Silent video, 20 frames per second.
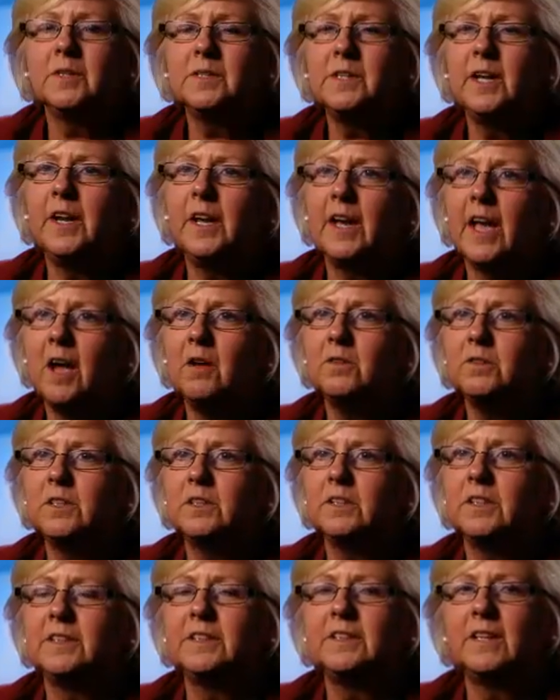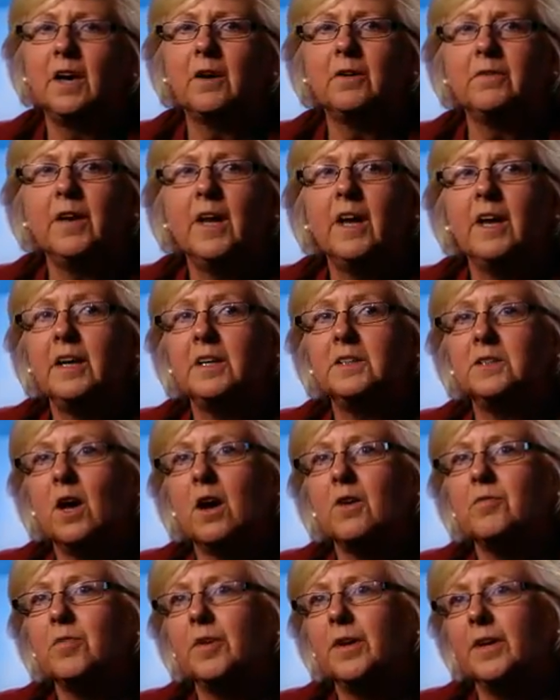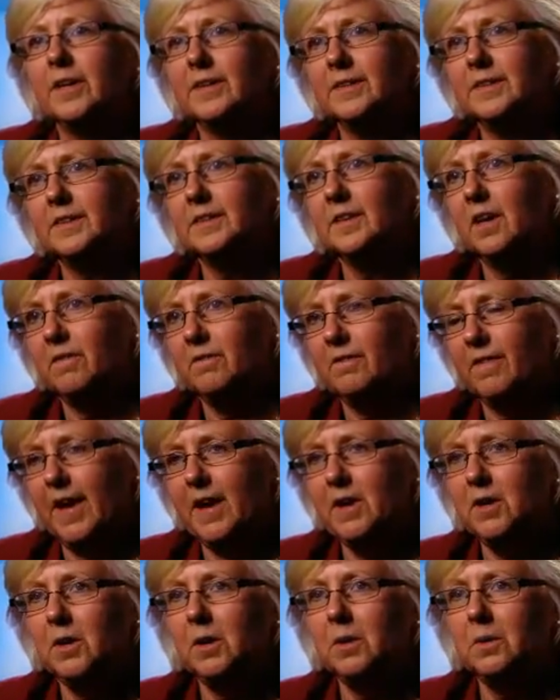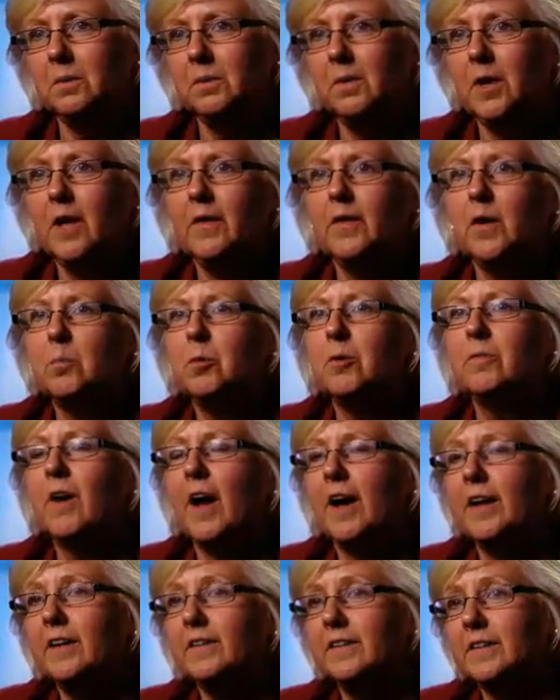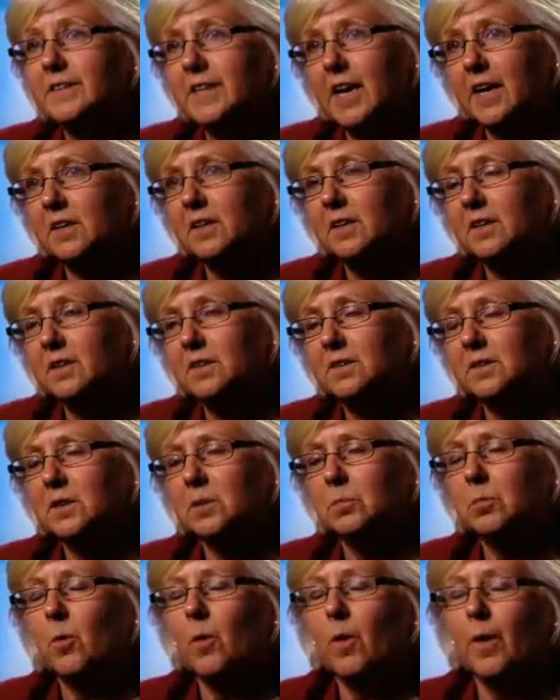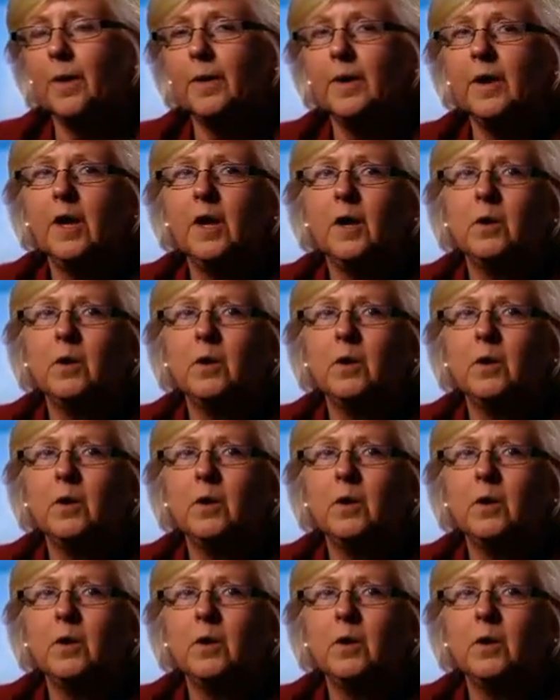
The City Council itself is offering us a venue. They're providing the technical support,